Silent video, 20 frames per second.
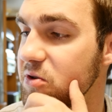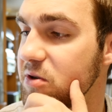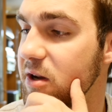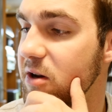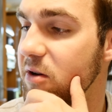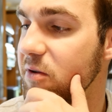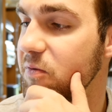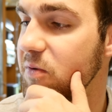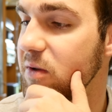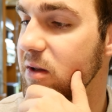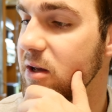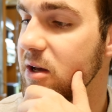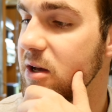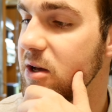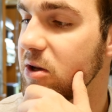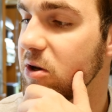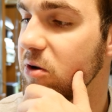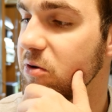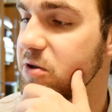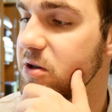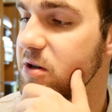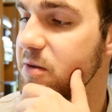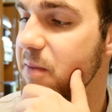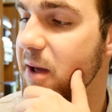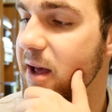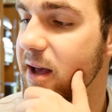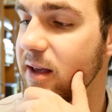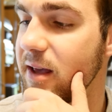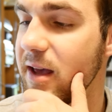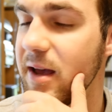Now, if we go to the
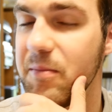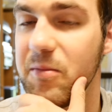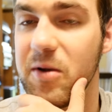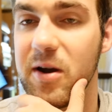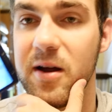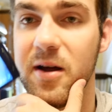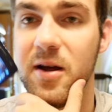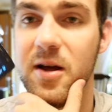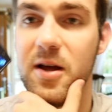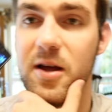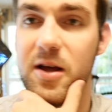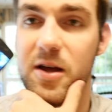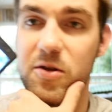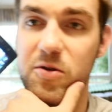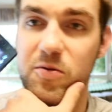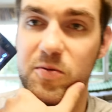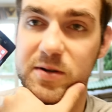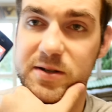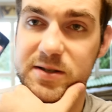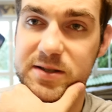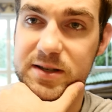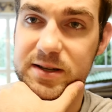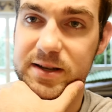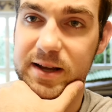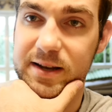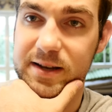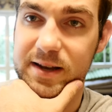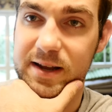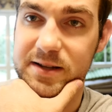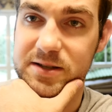back camera, uh, you will see
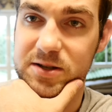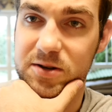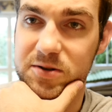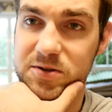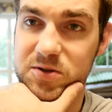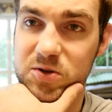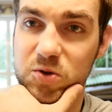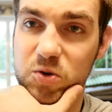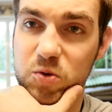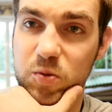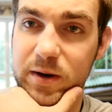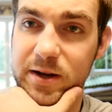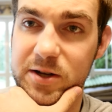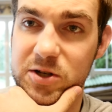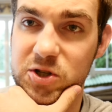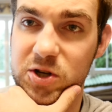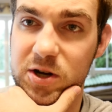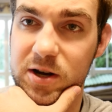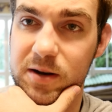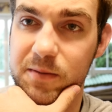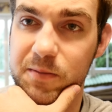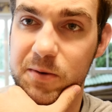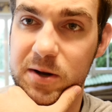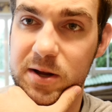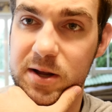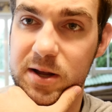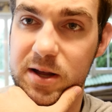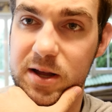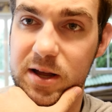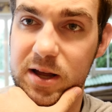that that's also quite sharp
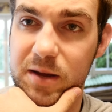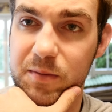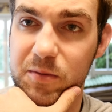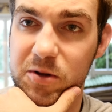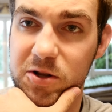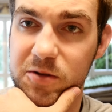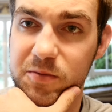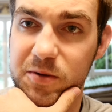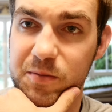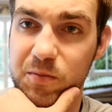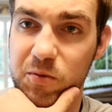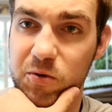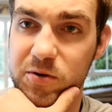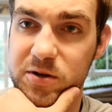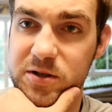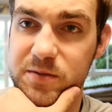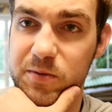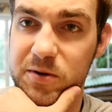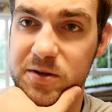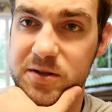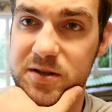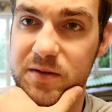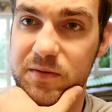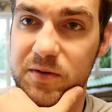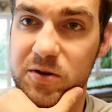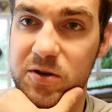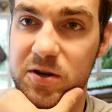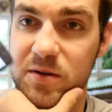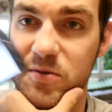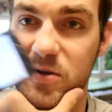um, a little bit more responsive
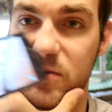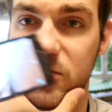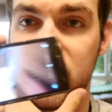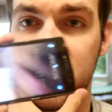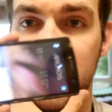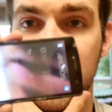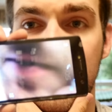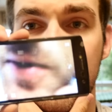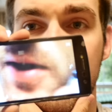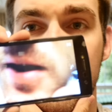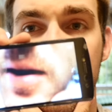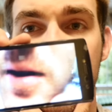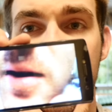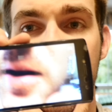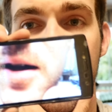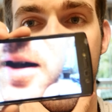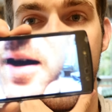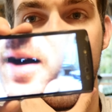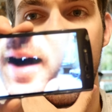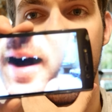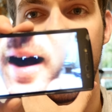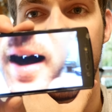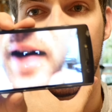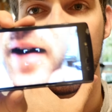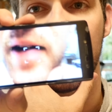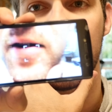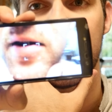in terms of speed and the